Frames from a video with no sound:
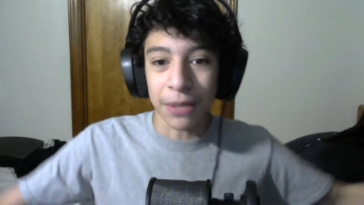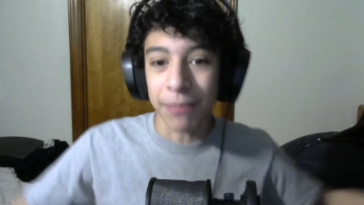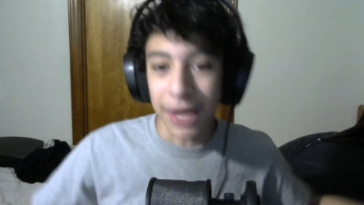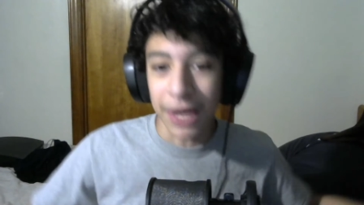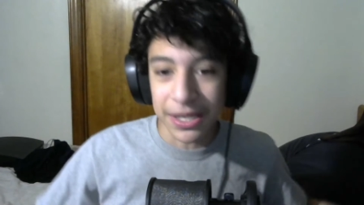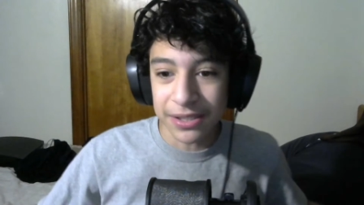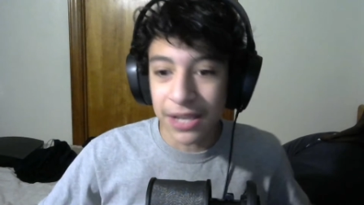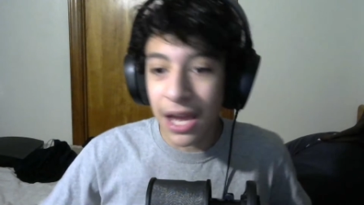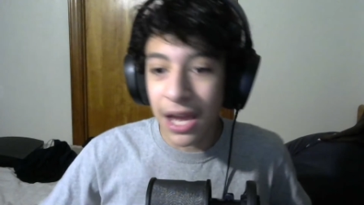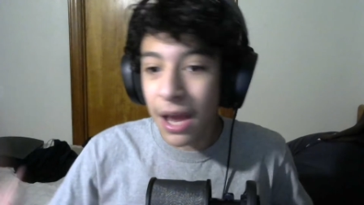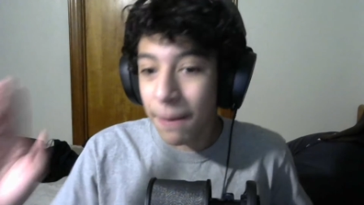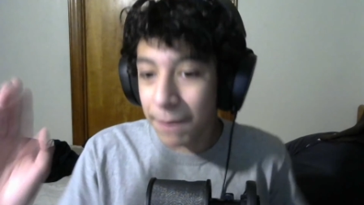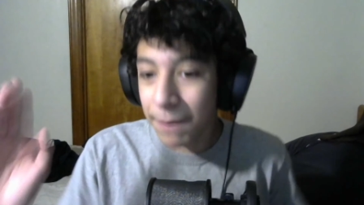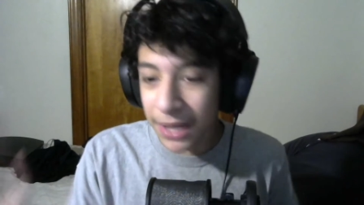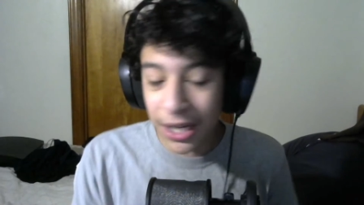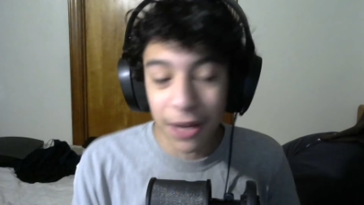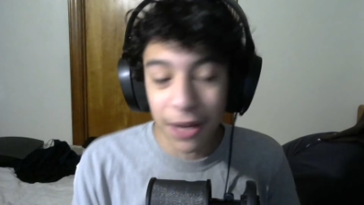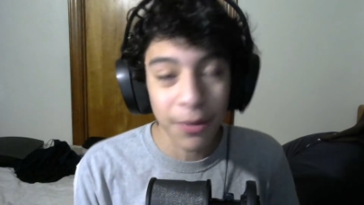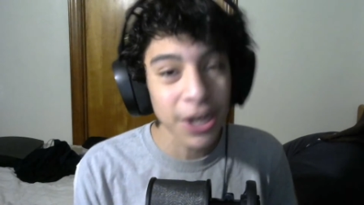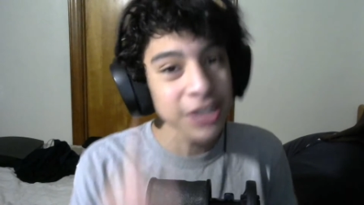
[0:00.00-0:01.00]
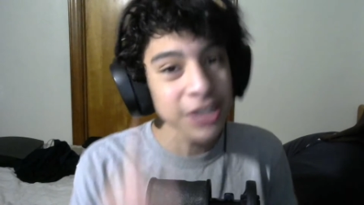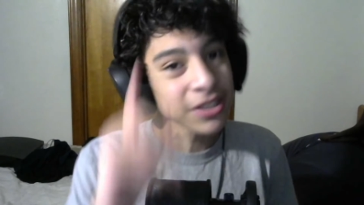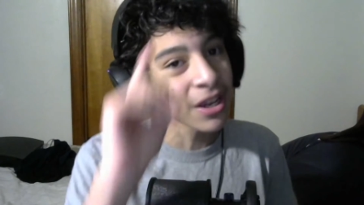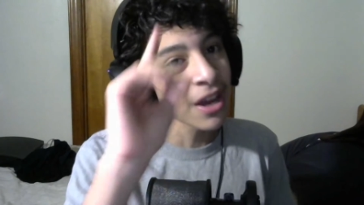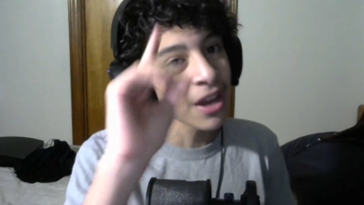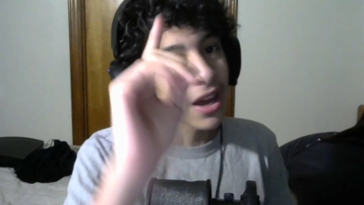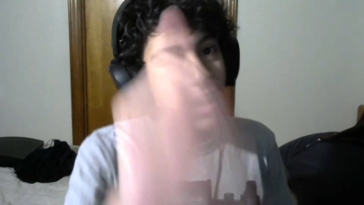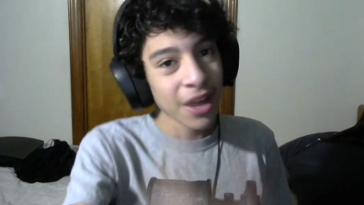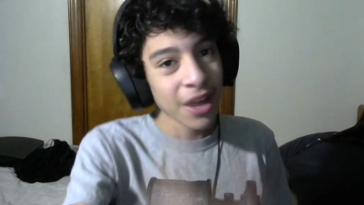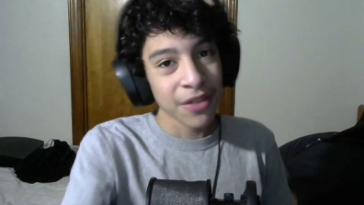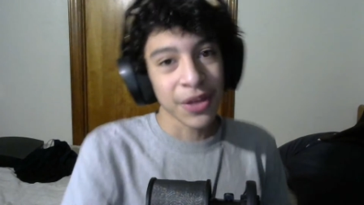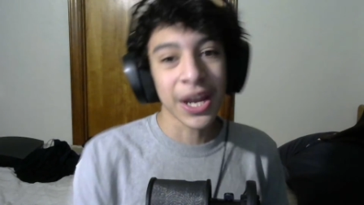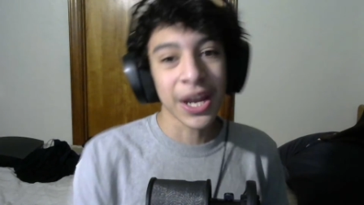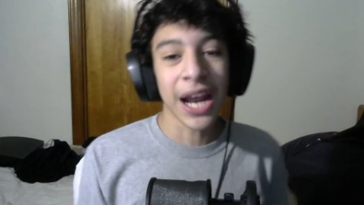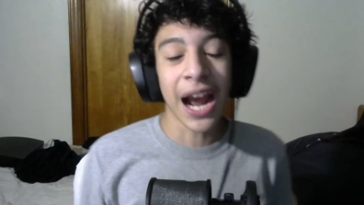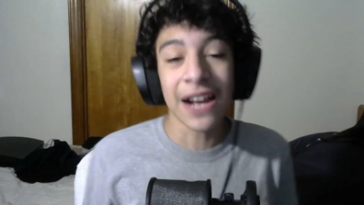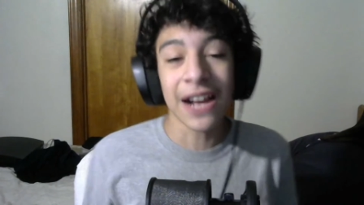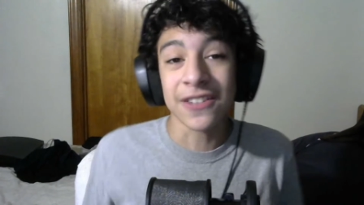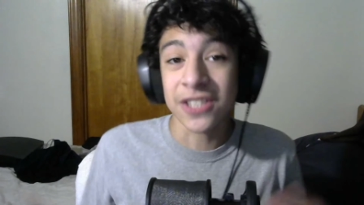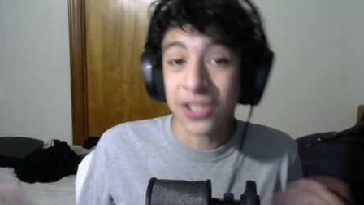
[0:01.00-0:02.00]
best. But anyways, thank you
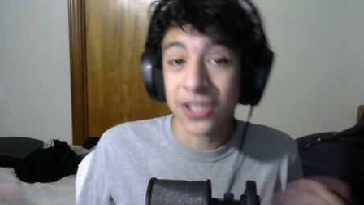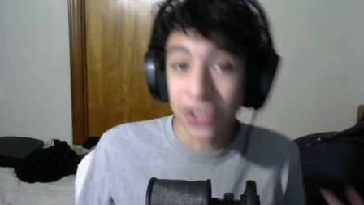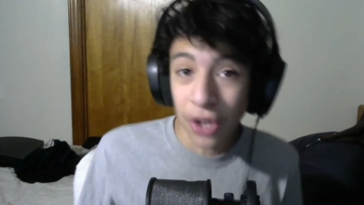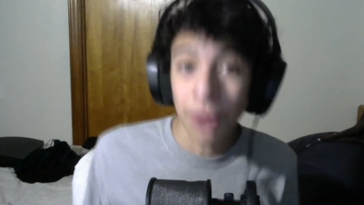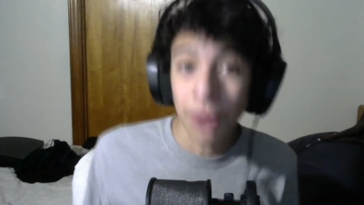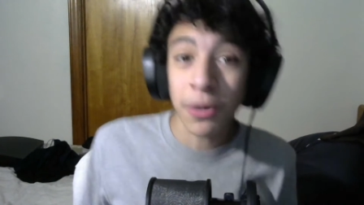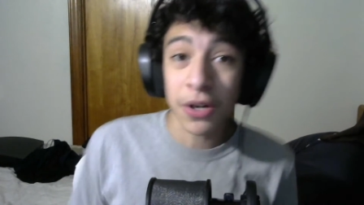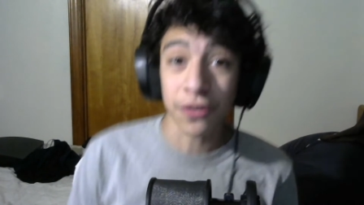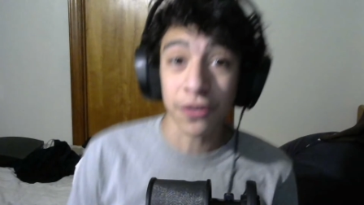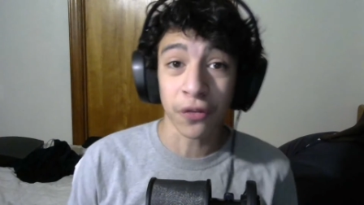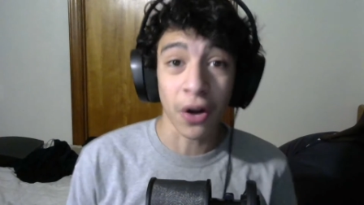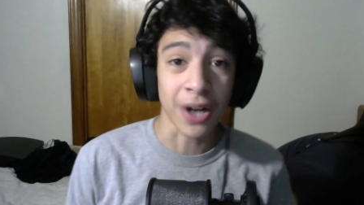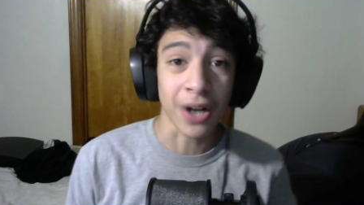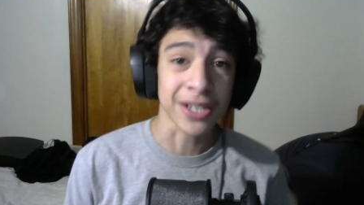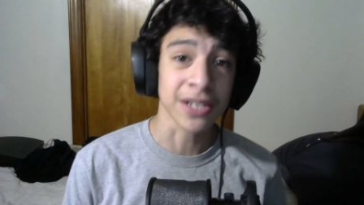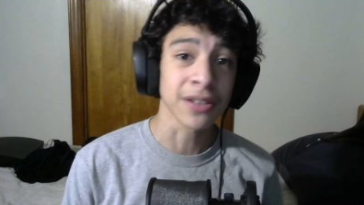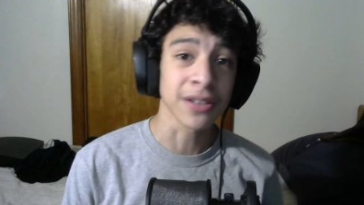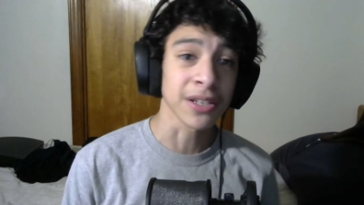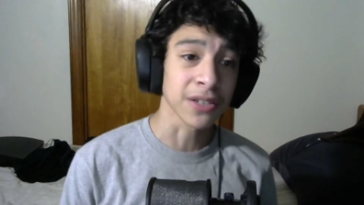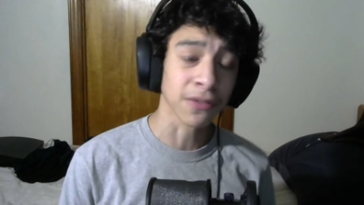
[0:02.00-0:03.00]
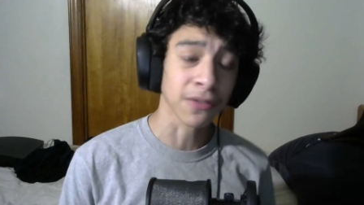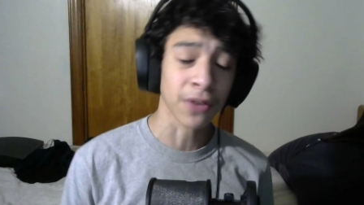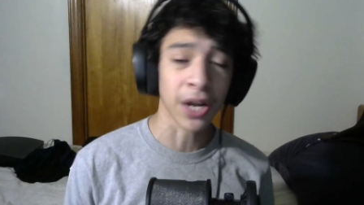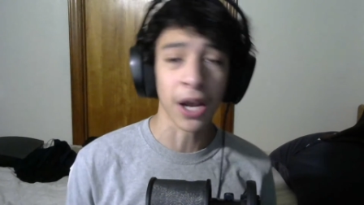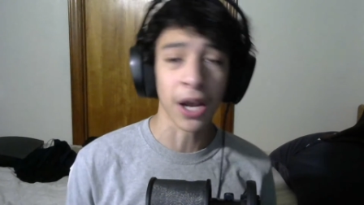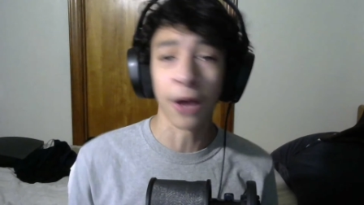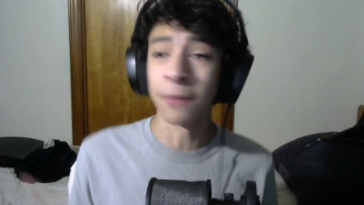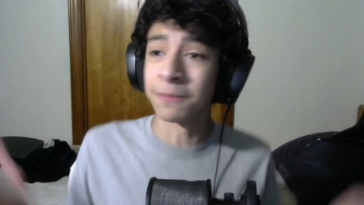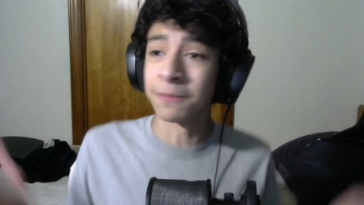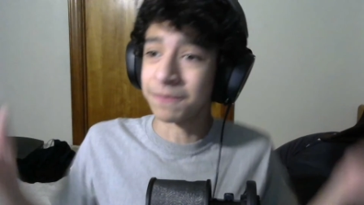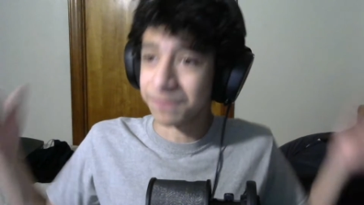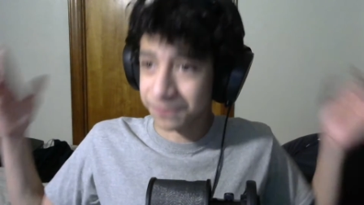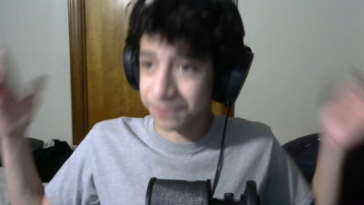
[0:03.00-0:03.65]
guys so much for watching this video.